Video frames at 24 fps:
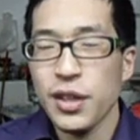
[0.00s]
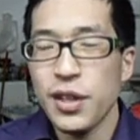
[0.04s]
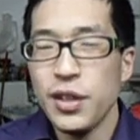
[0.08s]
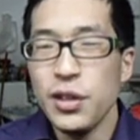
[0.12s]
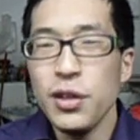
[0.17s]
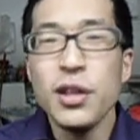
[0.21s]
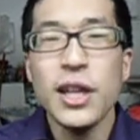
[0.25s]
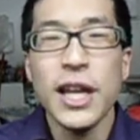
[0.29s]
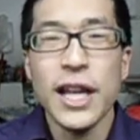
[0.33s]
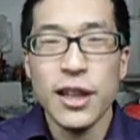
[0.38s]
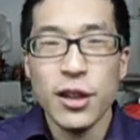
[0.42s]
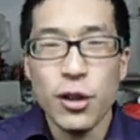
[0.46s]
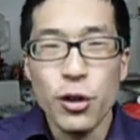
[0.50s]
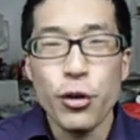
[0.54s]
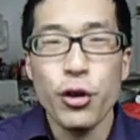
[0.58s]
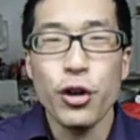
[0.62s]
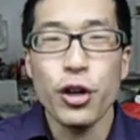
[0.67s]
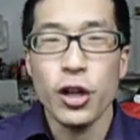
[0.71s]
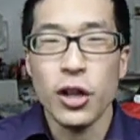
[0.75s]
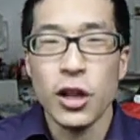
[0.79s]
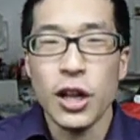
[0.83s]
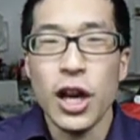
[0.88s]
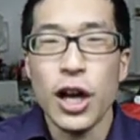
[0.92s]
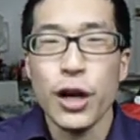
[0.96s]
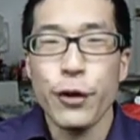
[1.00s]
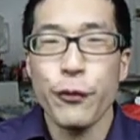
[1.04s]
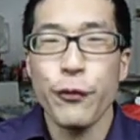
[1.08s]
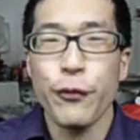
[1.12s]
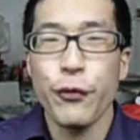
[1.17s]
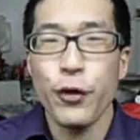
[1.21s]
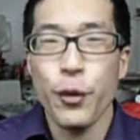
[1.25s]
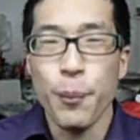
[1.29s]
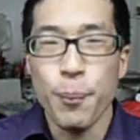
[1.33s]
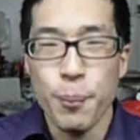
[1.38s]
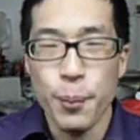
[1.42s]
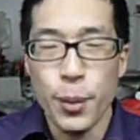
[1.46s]
you can learn a lot
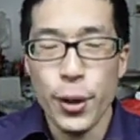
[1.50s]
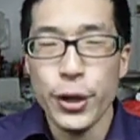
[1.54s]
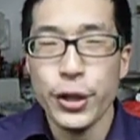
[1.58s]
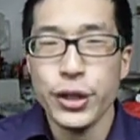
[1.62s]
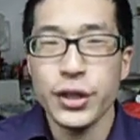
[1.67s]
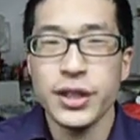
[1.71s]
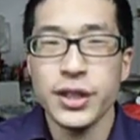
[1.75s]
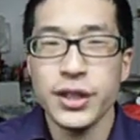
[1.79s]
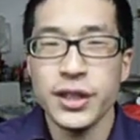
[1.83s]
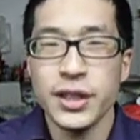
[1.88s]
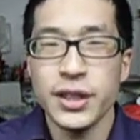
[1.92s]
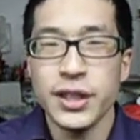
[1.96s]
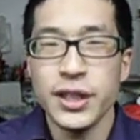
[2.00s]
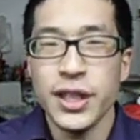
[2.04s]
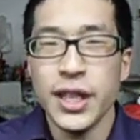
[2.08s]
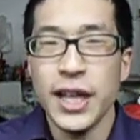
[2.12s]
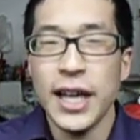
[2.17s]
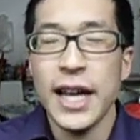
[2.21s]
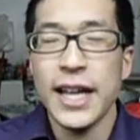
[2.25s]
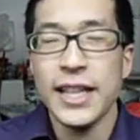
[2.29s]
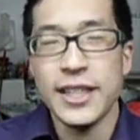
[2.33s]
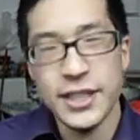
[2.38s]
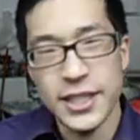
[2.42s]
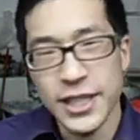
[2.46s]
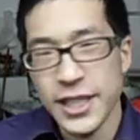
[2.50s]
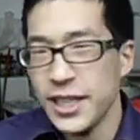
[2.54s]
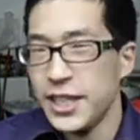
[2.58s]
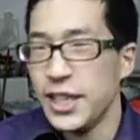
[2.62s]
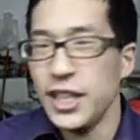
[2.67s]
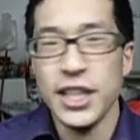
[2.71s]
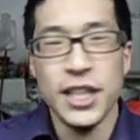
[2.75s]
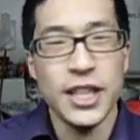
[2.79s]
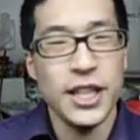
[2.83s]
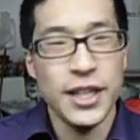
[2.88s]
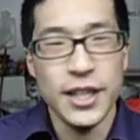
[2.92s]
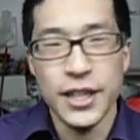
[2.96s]
from books,
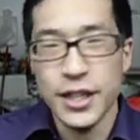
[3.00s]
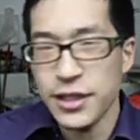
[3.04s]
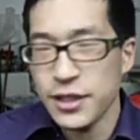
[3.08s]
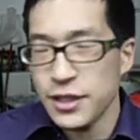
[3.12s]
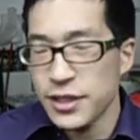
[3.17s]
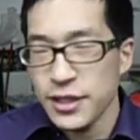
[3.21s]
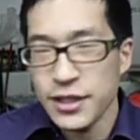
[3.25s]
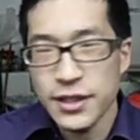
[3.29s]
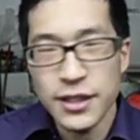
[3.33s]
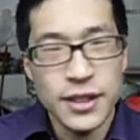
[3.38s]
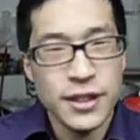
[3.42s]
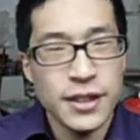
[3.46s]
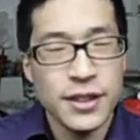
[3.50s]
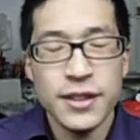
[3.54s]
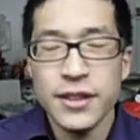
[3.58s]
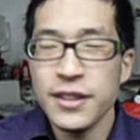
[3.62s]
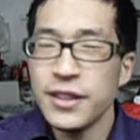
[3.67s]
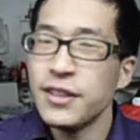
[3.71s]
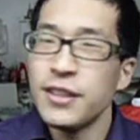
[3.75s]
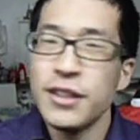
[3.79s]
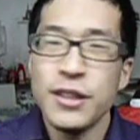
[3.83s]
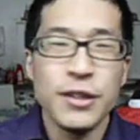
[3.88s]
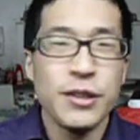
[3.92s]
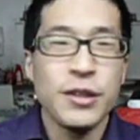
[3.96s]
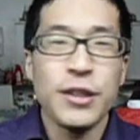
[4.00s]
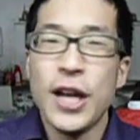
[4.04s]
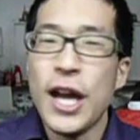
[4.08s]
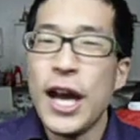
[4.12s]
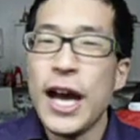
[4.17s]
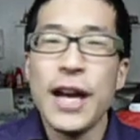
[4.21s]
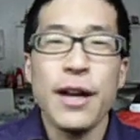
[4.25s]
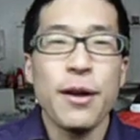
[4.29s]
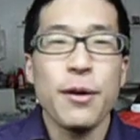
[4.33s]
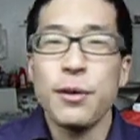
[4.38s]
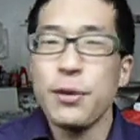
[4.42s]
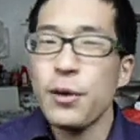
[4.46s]
CDs,
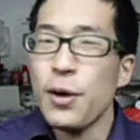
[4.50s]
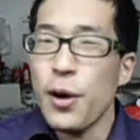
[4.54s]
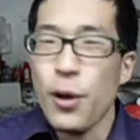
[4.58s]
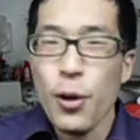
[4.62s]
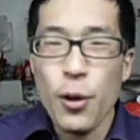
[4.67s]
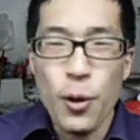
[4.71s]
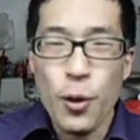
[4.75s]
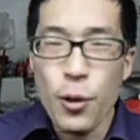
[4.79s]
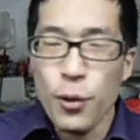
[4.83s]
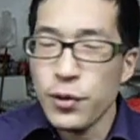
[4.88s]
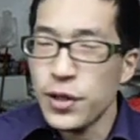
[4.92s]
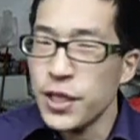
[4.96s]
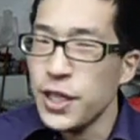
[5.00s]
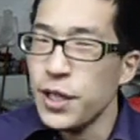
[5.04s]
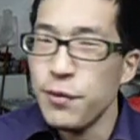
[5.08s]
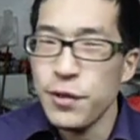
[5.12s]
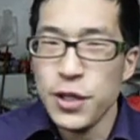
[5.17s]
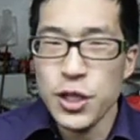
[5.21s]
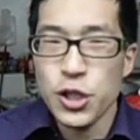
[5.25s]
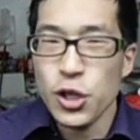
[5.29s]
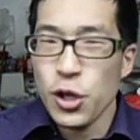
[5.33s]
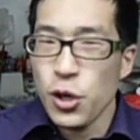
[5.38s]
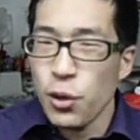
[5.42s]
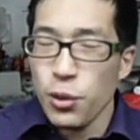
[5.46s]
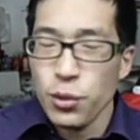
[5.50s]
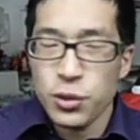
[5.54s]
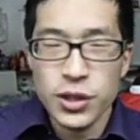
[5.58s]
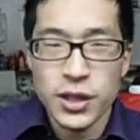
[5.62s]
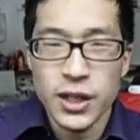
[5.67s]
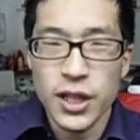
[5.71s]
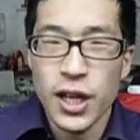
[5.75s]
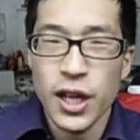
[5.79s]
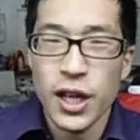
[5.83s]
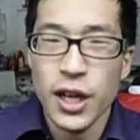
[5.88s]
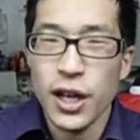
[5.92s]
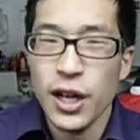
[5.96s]
I don't know, TV shows,
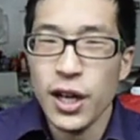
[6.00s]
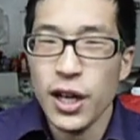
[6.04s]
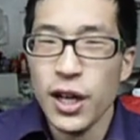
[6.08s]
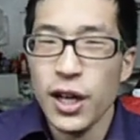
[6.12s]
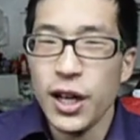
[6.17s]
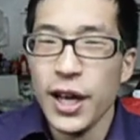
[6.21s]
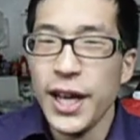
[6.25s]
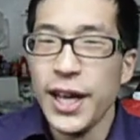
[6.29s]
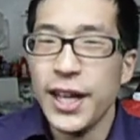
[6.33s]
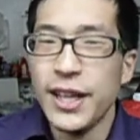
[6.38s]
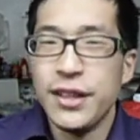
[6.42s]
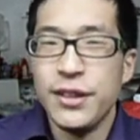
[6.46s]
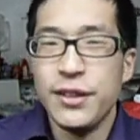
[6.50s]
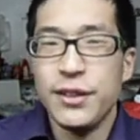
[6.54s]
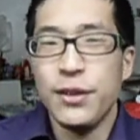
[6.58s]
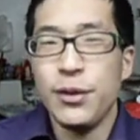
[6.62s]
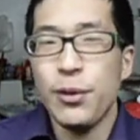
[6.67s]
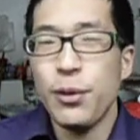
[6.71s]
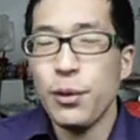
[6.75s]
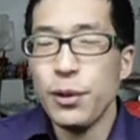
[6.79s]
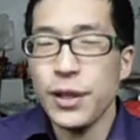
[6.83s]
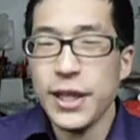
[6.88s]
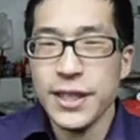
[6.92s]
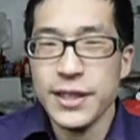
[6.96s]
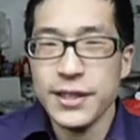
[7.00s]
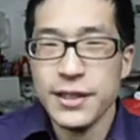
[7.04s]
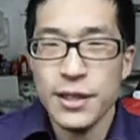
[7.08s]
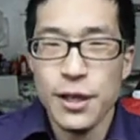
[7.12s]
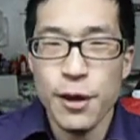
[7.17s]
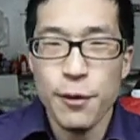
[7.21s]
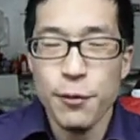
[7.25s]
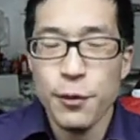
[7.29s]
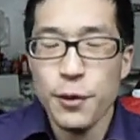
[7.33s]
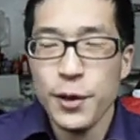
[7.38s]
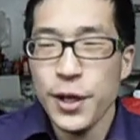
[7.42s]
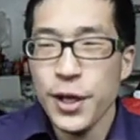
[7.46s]
and all that
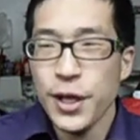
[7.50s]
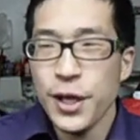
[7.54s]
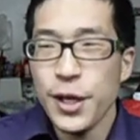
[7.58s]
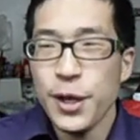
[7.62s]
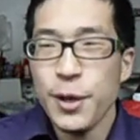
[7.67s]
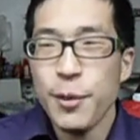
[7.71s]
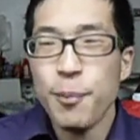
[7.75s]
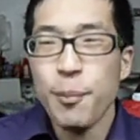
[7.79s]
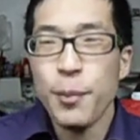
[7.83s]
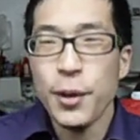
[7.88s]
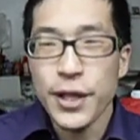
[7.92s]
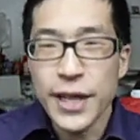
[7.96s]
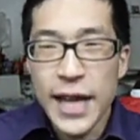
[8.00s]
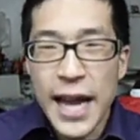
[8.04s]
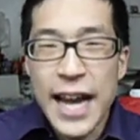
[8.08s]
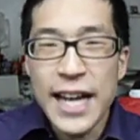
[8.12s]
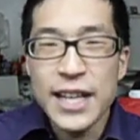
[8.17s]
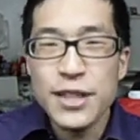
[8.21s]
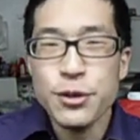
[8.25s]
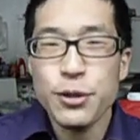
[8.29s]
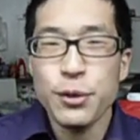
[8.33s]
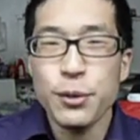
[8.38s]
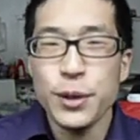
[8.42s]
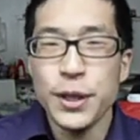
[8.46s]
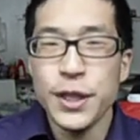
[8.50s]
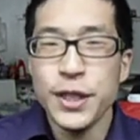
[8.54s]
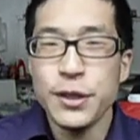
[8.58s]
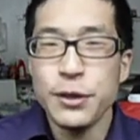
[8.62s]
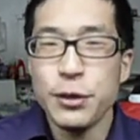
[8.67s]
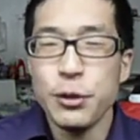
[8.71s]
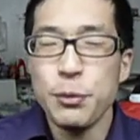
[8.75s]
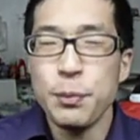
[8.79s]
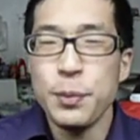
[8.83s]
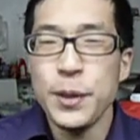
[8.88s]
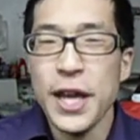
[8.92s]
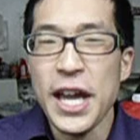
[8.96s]
stuff. But actually,
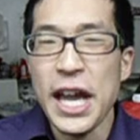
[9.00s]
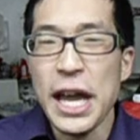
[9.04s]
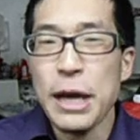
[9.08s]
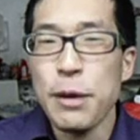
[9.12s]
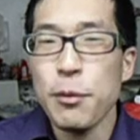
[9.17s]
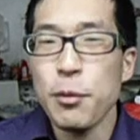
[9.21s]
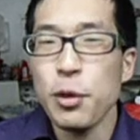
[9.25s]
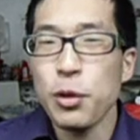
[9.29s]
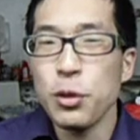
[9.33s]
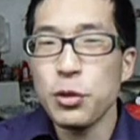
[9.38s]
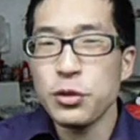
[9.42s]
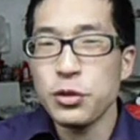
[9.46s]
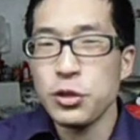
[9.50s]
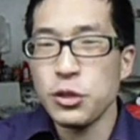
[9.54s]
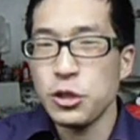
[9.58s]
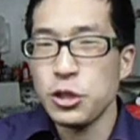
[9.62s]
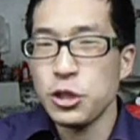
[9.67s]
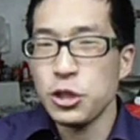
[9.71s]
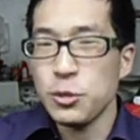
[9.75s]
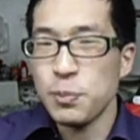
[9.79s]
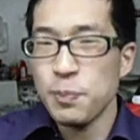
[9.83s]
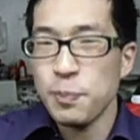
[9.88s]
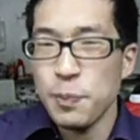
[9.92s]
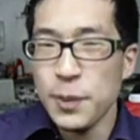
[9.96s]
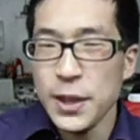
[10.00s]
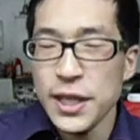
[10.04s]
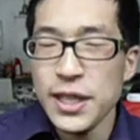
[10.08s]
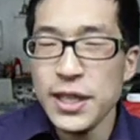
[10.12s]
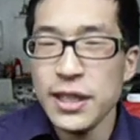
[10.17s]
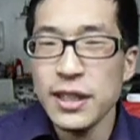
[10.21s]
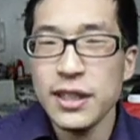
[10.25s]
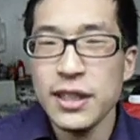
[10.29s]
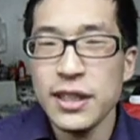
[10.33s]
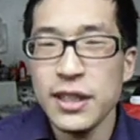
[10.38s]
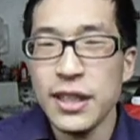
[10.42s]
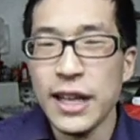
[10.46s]
to be able to
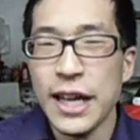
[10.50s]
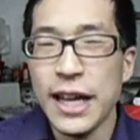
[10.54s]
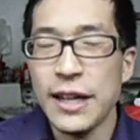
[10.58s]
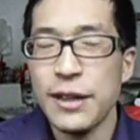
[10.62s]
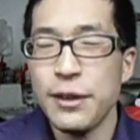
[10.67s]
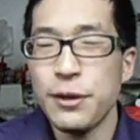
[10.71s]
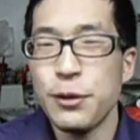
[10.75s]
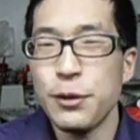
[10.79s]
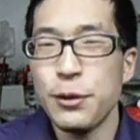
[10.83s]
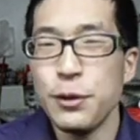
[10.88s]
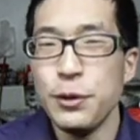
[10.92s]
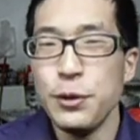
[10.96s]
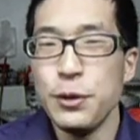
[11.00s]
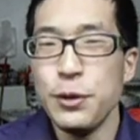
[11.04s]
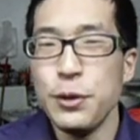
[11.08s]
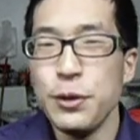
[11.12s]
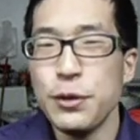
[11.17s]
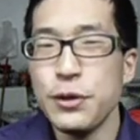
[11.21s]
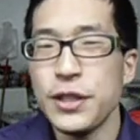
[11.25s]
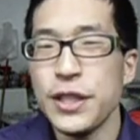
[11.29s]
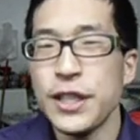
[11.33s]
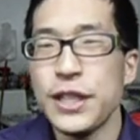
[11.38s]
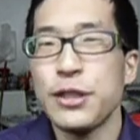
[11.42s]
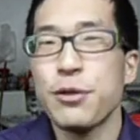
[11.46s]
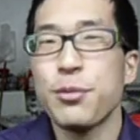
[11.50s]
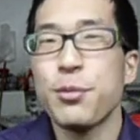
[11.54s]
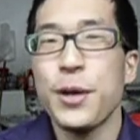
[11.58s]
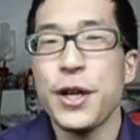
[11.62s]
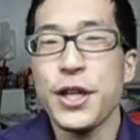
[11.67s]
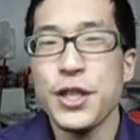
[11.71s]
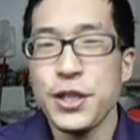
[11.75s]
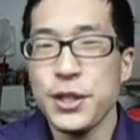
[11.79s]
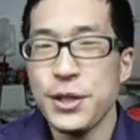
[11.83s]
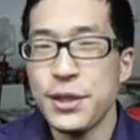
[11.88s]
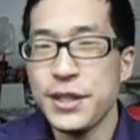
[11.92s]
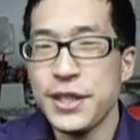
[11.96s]
speak and to use
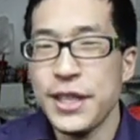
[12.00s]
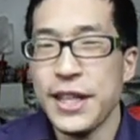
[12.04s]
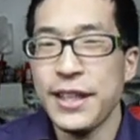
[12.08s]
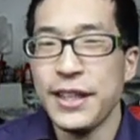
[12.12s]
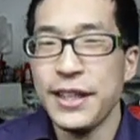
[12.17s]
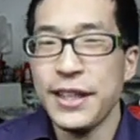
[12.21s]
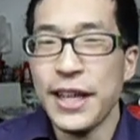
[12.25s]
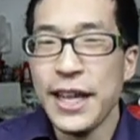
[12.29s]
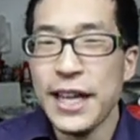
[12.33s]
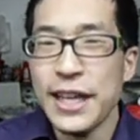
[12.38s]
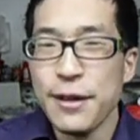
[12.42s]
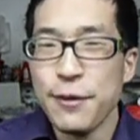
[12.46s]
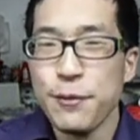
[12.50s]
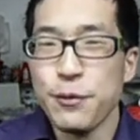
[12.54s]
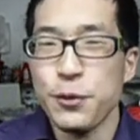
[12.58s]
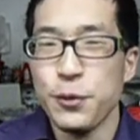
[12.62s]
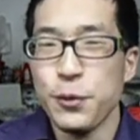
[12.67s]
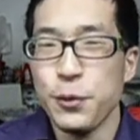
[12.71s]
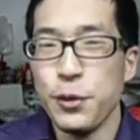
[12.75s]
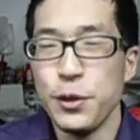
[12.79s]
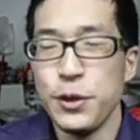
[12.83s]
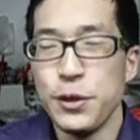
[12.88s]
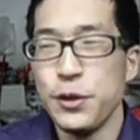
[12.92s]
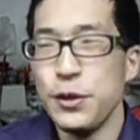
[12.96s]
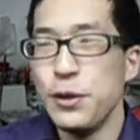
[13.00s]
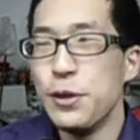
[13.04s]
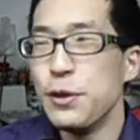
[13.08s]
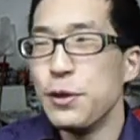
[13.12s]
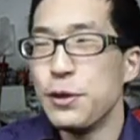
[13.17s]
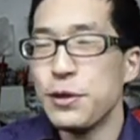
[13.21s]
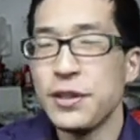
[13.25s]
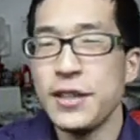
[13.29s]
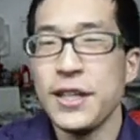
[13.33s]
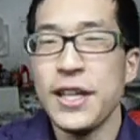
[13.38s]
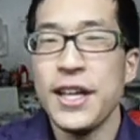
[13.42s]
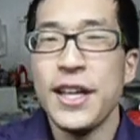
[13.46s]
expressions that natives would
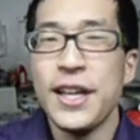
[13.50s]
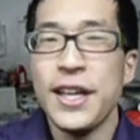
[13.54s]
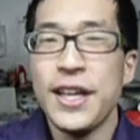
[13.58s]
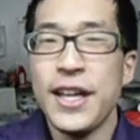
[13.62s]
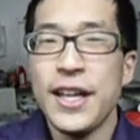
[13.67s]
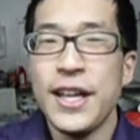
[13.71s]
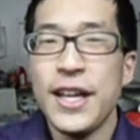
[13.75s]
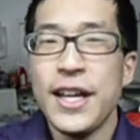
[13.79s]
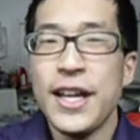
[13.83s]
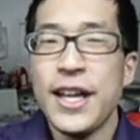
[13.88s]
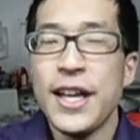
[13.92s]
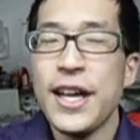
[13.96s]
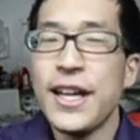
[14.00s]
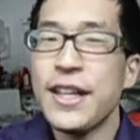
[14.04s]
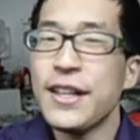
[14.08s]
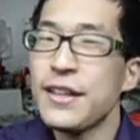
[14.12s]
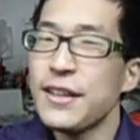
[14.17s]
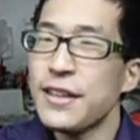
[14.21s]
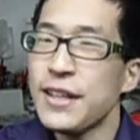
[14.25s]
use in a